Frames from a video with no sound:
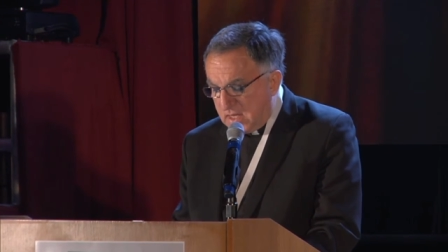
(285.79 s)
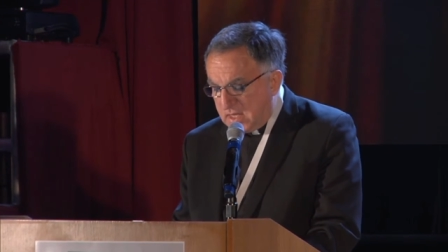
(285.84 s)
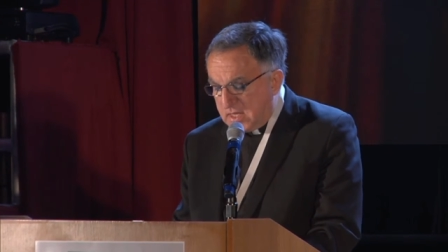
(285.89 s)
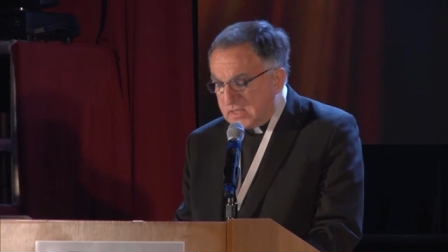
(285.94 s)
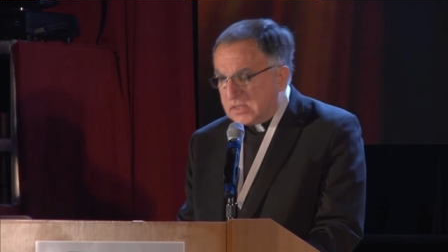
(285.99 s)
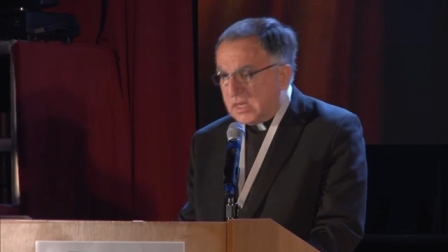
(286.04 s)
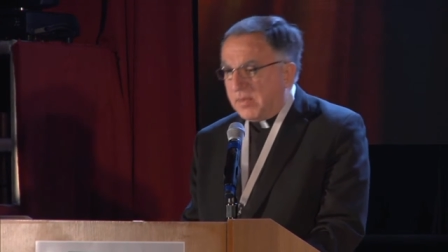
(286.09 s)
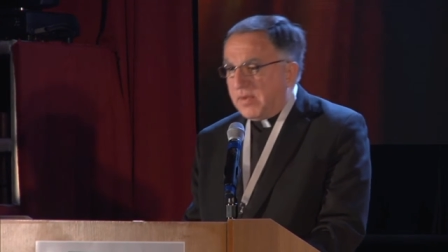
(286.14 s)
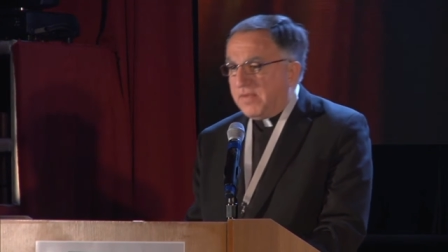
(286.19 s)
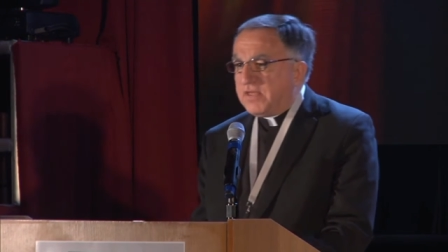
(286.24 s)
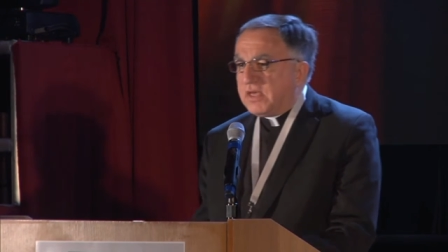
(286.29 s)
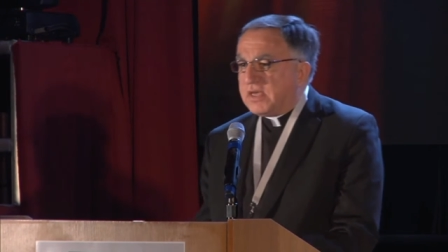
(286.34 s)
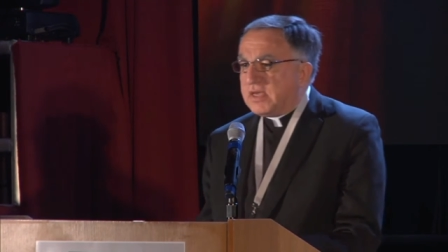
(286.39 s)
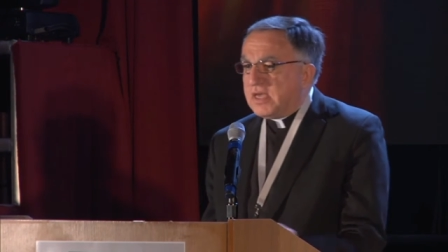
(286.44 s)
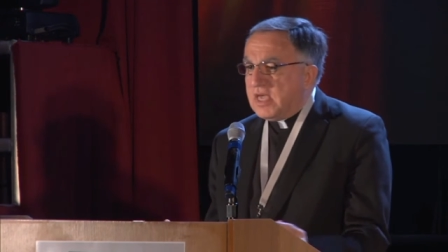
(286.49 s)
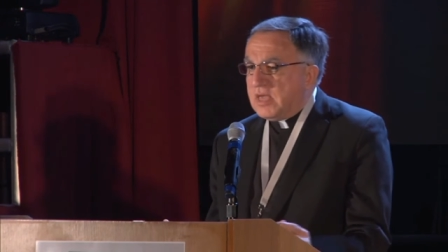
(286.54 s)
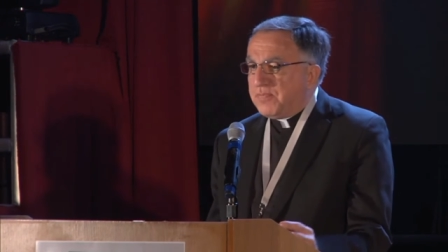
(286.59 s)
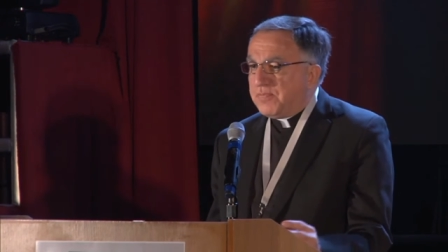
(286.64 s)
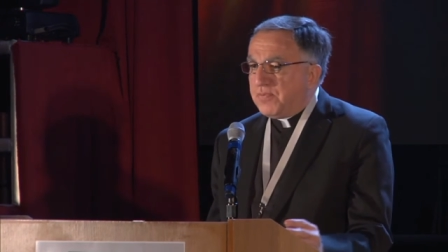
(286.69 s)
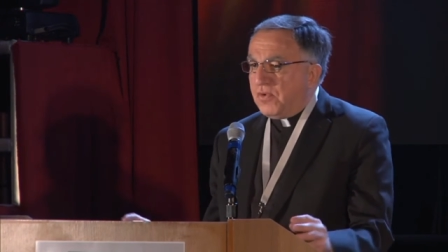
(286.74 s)
Some of the
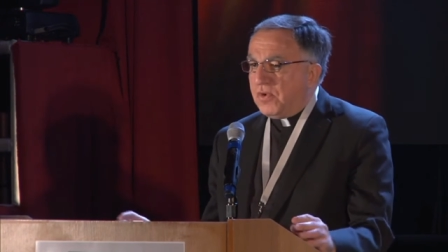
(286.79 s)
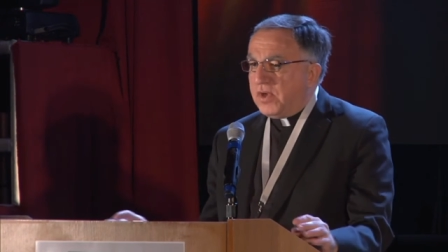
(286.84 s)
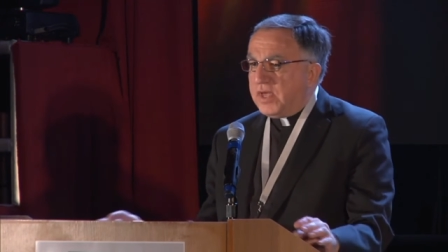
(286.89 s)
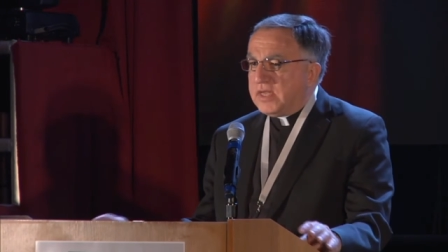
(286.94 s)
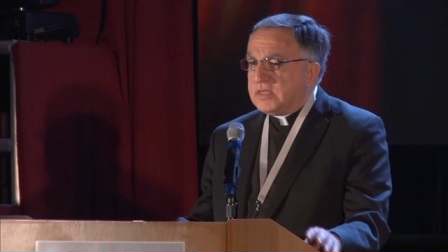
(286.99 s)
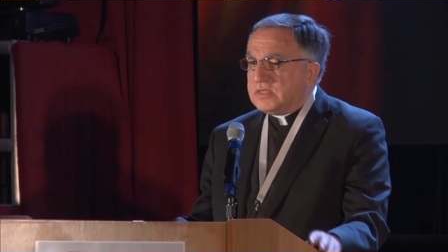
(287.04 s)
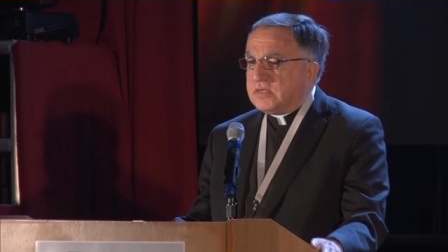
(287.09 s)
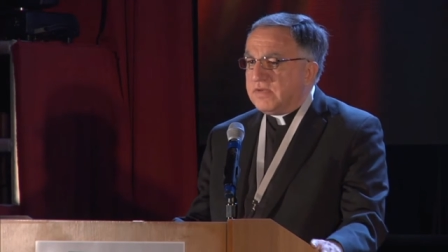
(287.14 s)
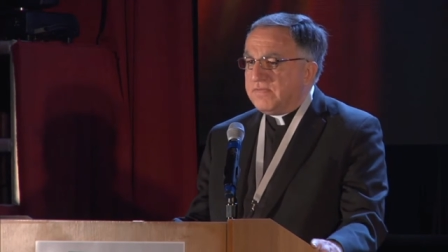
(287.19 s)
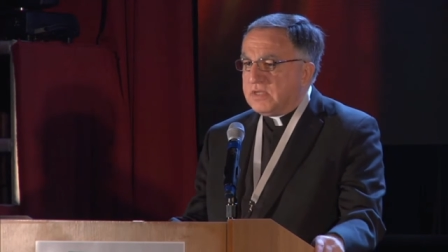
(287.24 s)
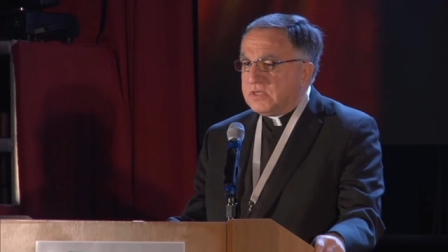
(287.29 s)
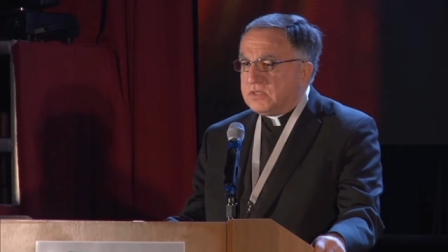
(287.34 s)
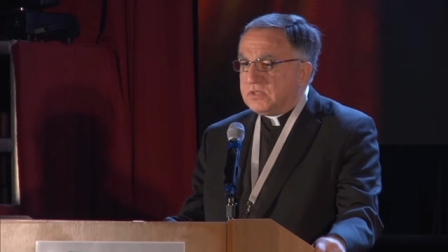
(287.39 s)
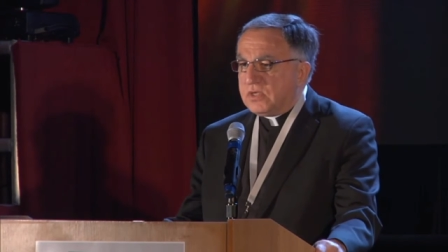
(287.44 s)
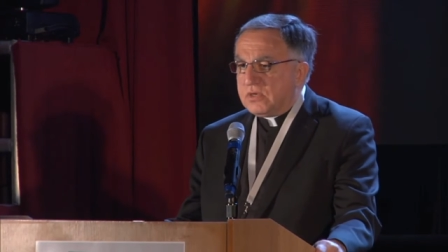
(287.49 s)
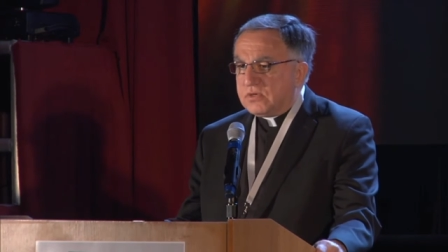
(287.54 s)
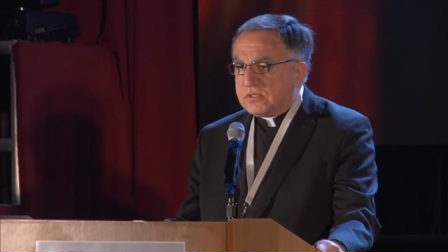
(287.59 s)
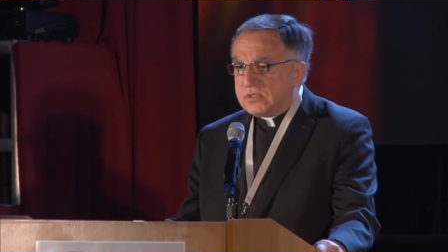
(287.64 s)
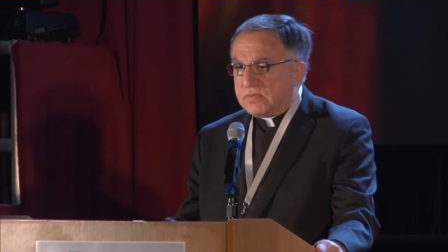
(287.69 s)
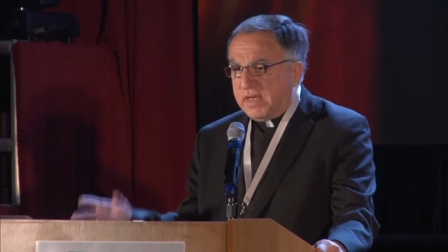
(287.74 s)
key points of this
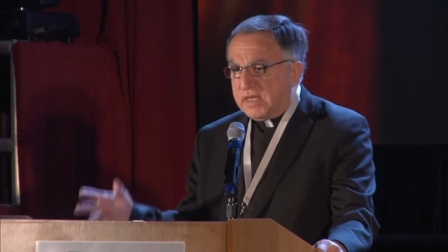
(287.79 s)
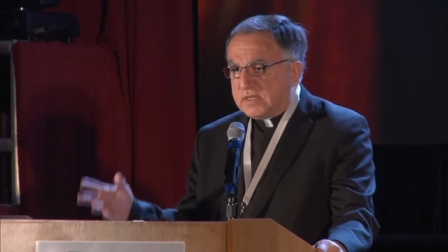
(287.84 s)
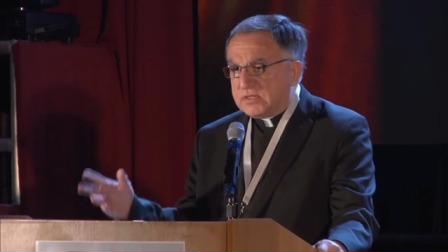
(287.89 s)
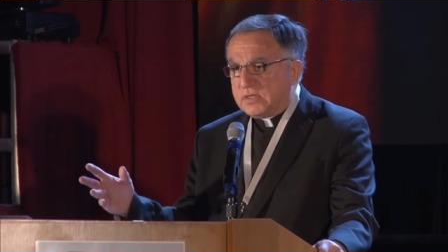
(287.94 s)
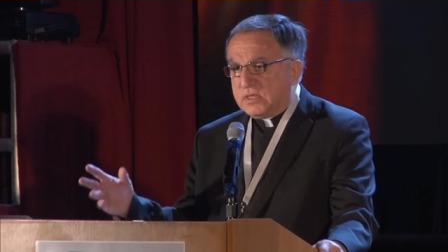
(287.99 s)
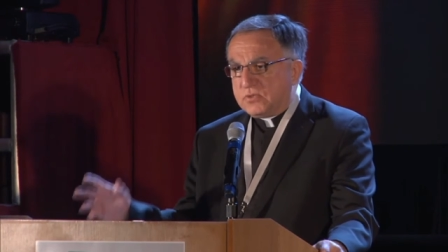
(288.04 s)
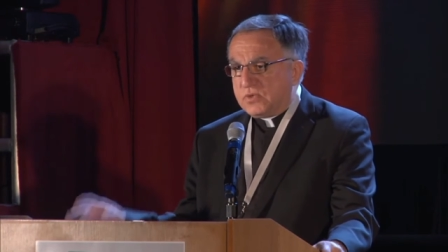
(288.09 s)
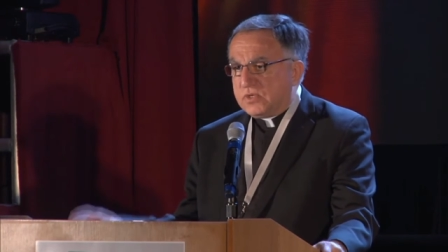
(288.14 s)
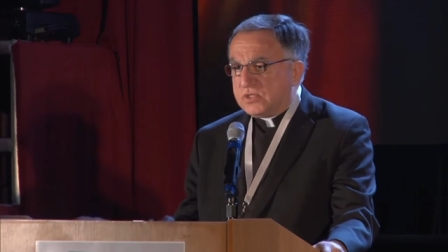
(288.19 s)
year's message,